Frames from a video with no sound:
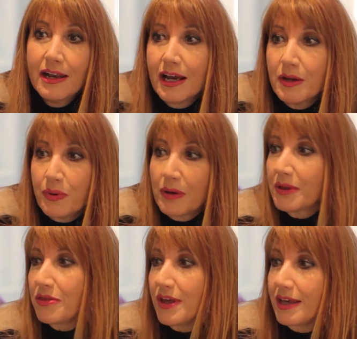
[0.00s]
Now you're
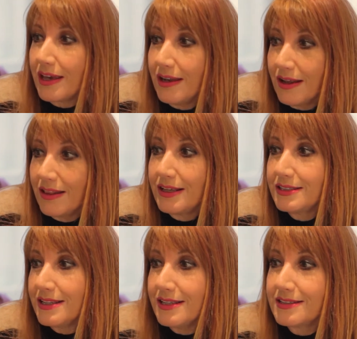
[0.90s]
probably thinking,
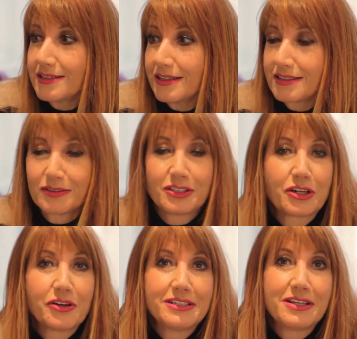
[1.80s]
this is such a
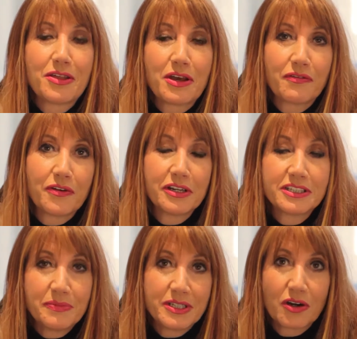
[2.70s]
crazy thing for her
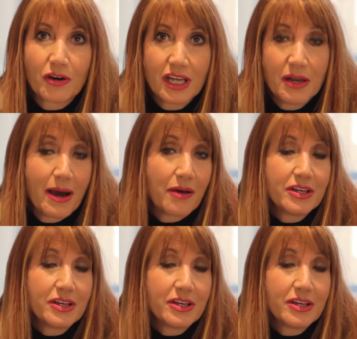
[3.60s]
to be talking about.